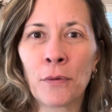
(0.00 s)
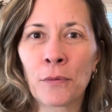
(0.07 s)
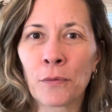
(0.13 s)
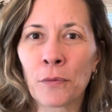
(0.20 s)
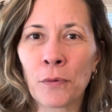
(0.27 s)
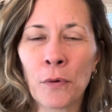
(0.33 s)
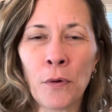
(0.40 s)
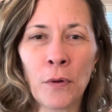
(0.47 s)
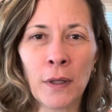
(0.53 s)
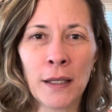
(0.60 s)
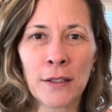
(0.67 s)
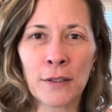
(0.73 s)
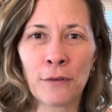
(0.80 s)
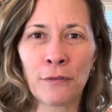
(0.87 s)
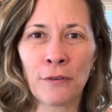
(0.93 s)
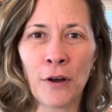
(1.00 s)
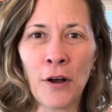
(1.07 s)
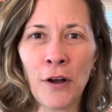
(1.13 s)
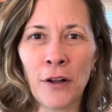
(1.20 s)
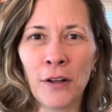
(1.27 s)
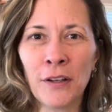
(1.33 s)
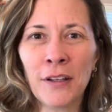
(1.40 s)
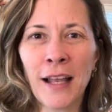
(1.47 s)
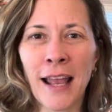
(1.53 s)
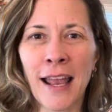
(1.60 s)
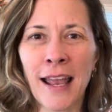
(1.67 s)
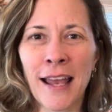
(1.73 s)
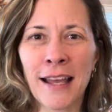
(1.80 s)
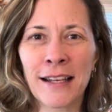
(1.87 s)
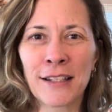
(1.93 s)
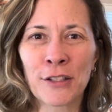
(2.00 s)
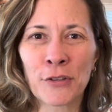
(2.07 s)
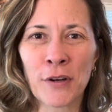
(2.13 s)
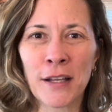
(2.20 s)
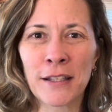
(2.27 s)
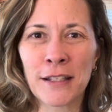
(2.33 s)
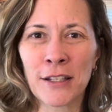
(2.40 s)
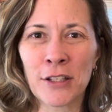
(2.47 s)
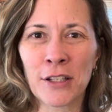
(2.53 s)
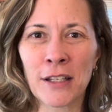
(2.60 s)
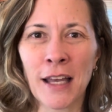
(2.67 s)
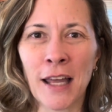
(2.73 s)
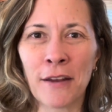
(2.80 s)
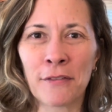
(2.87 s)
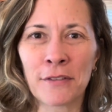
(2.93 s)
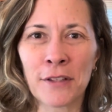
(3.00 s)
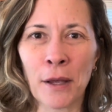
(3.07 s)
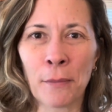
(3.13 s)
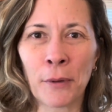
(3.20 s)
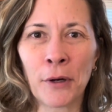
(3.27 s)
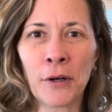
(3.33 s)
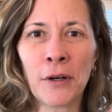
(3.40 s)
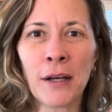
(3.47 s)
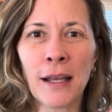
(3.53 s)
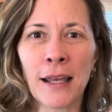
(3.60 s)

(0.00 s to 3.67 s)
roll into fall and transition out of summer,